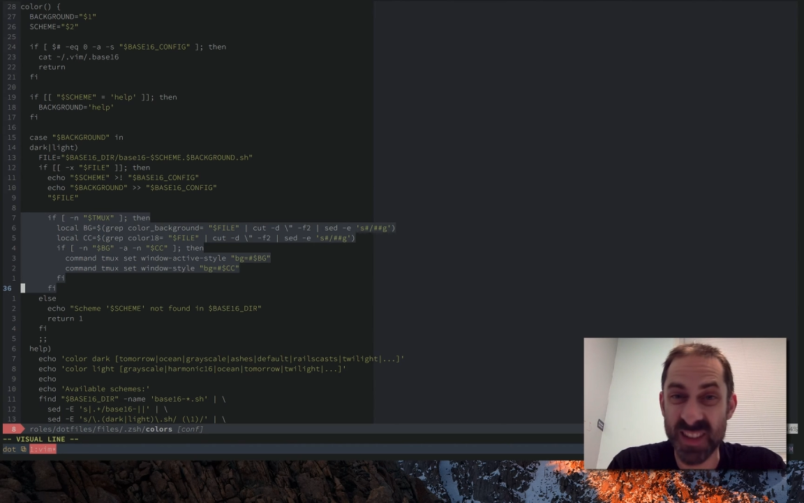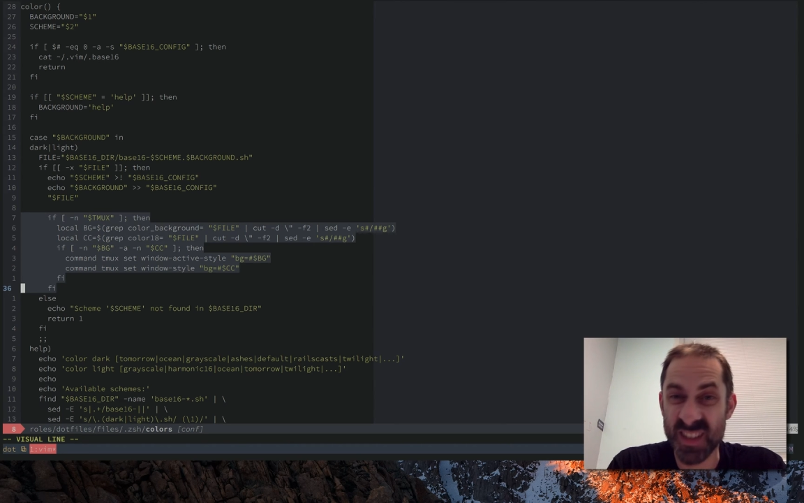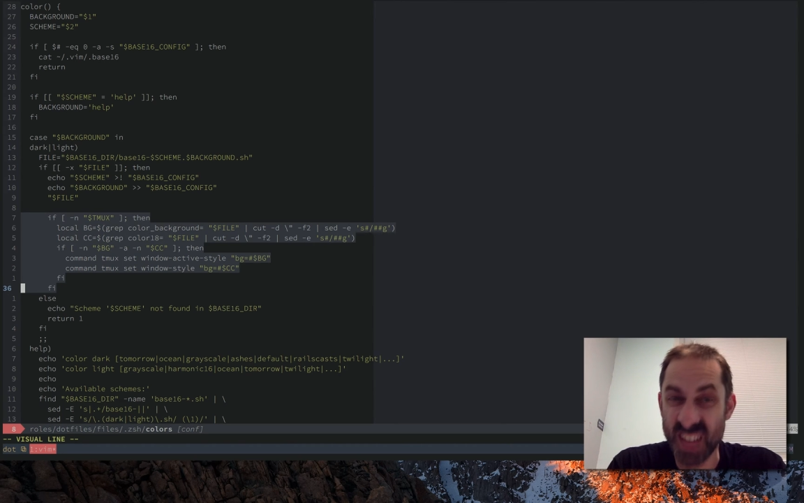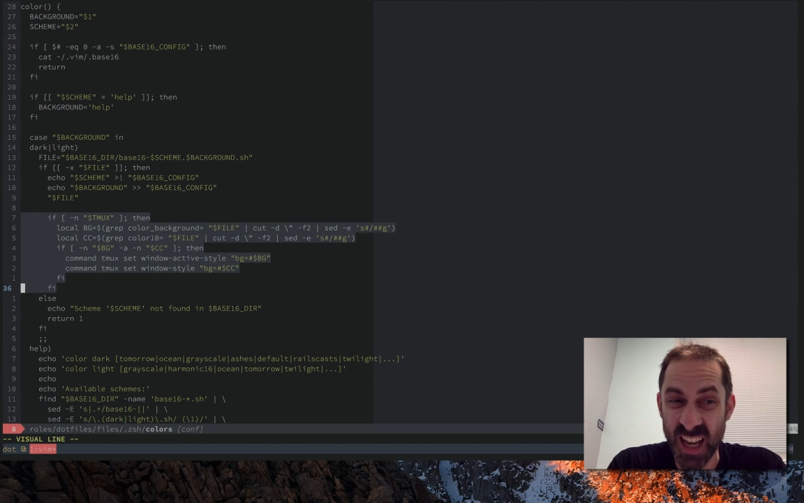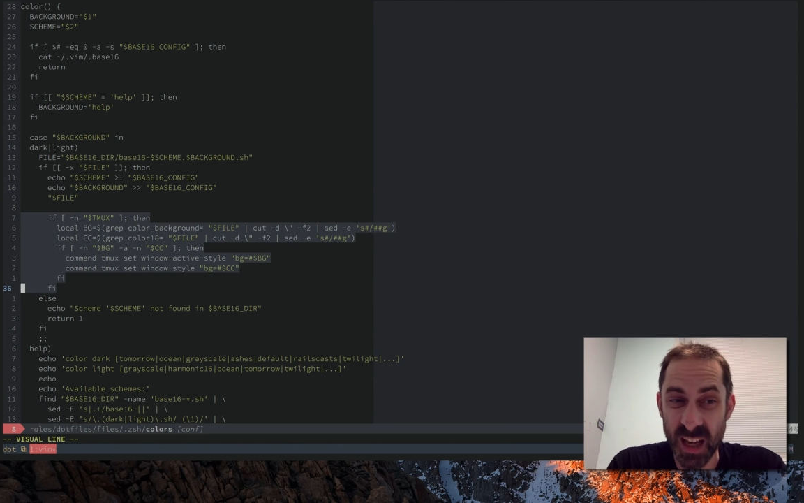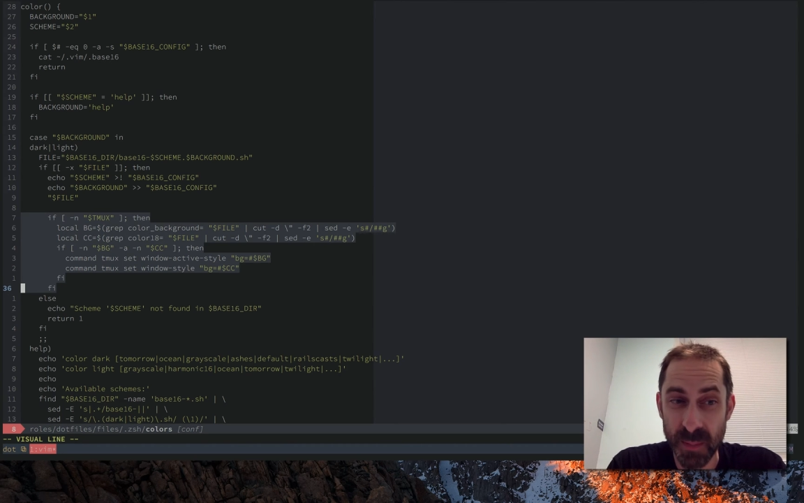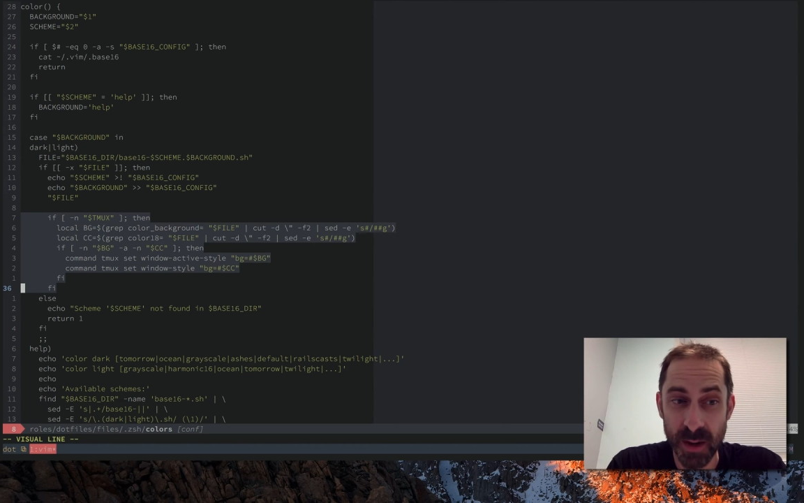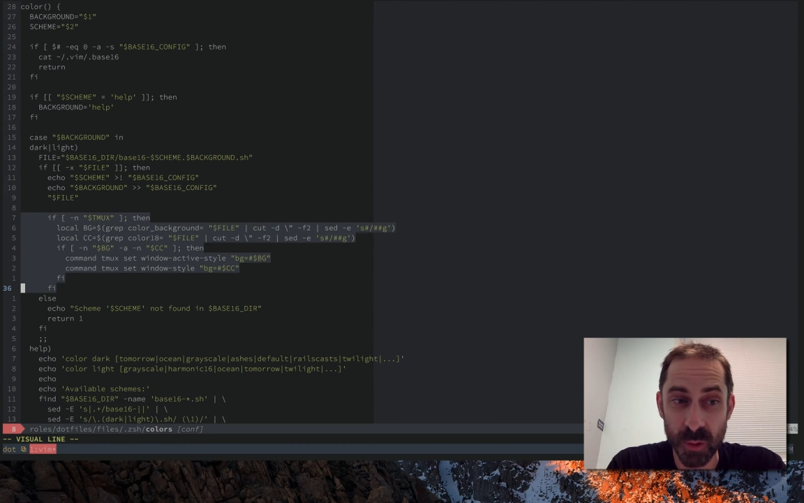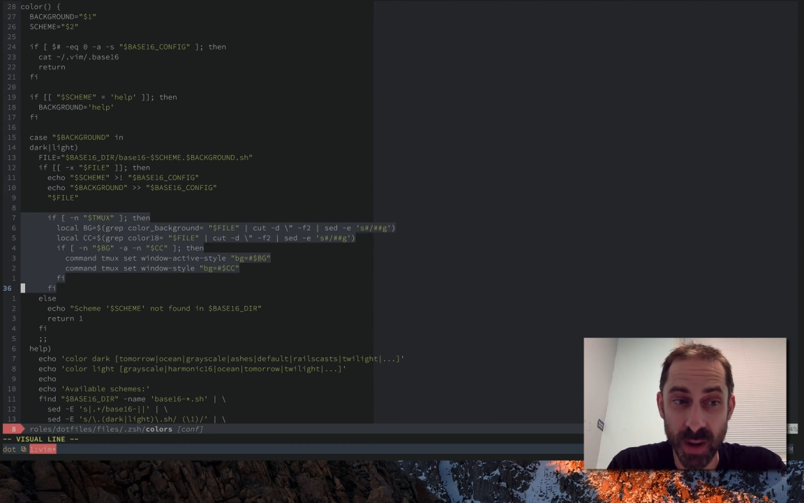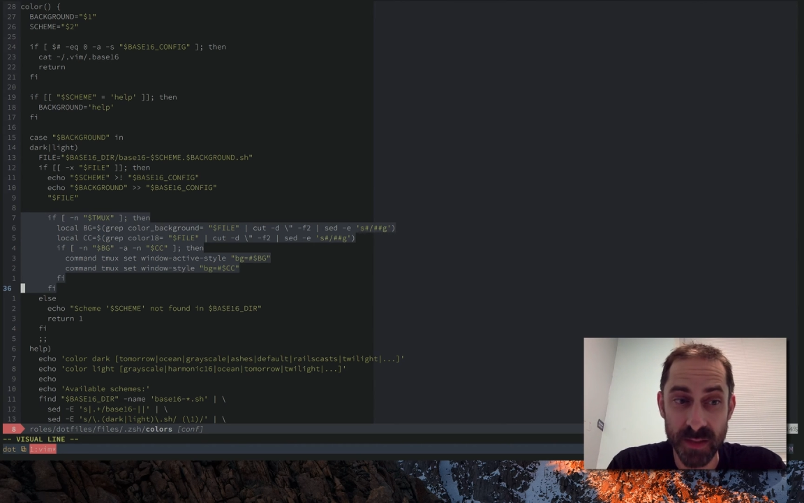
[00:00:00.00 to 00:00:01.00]
this dart
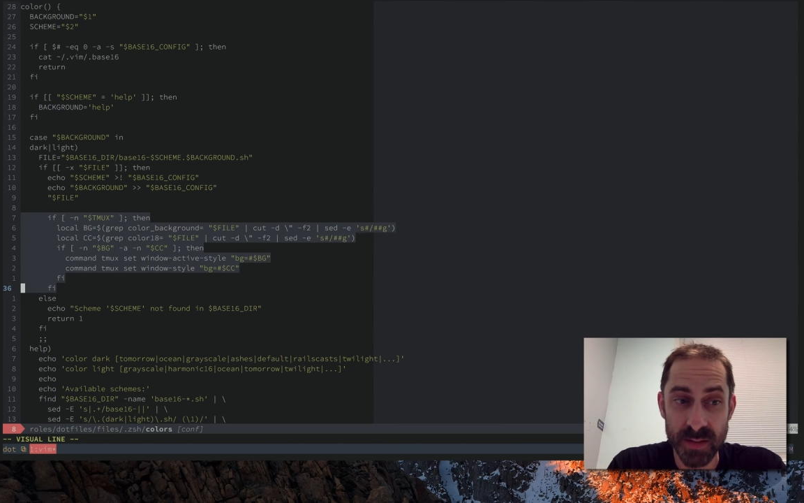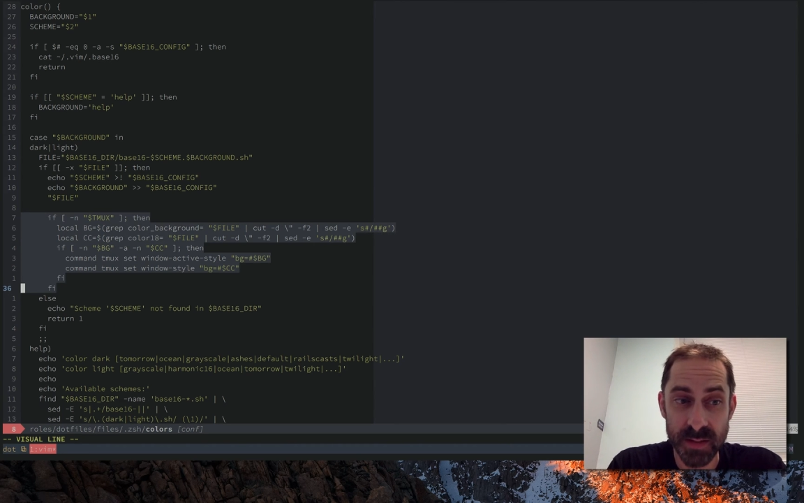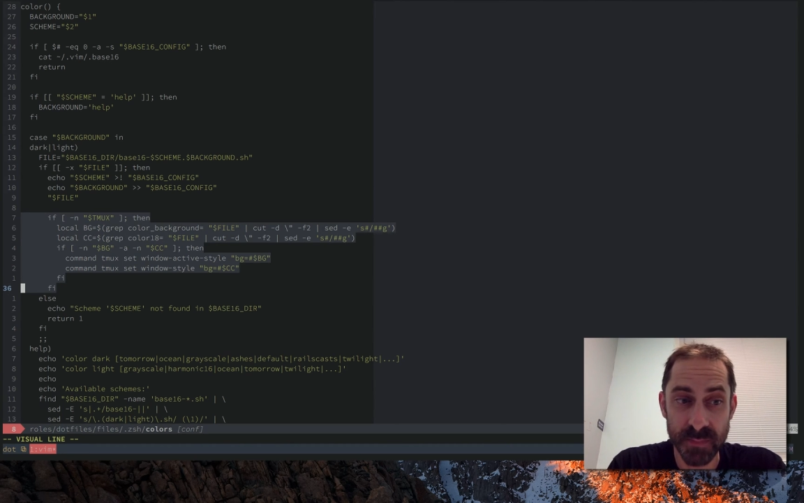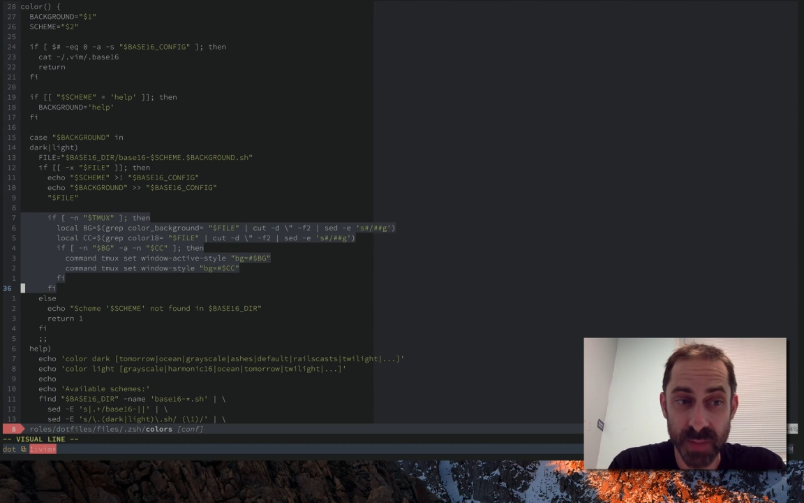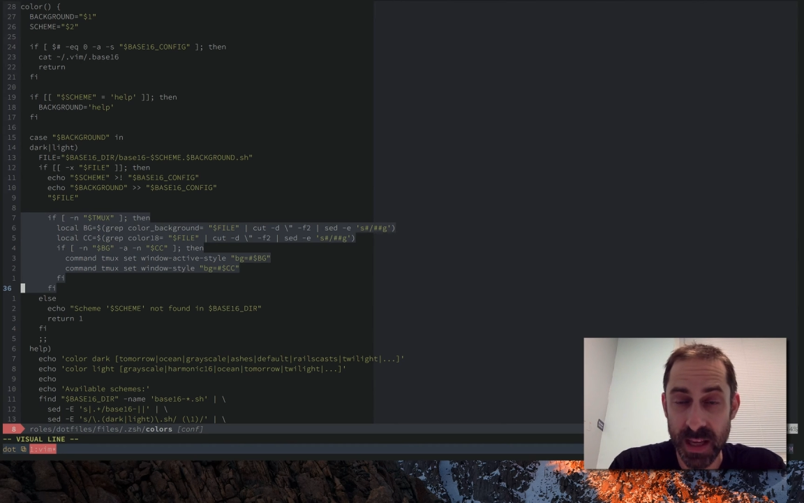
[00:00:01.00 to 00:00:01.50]
command runs,